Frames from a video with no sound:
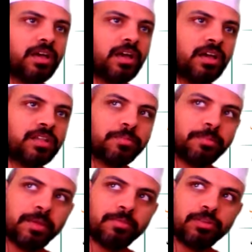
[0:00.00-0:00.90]
The
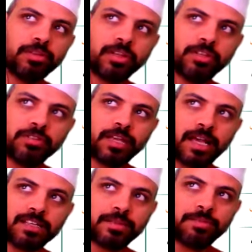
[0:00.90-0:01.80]
people, you
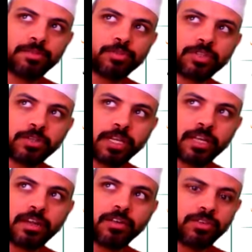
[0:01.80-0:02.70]
guys, the people talking
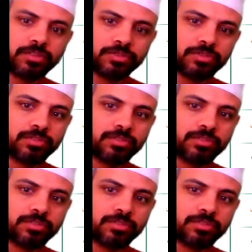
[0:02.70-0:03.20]
in Urdu,